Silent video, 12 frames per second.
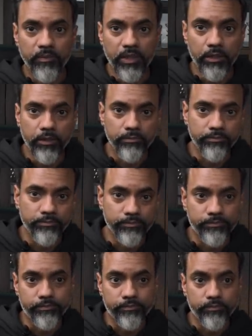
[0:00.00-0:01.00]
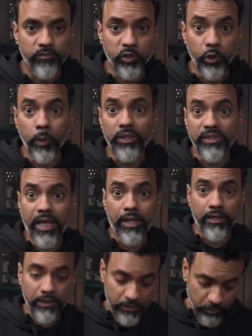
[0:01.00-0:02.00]
to know
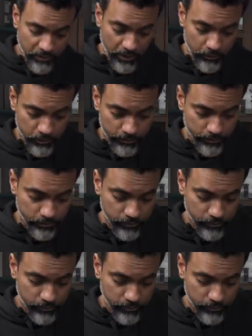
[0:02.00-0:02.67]
exactly, because sometimes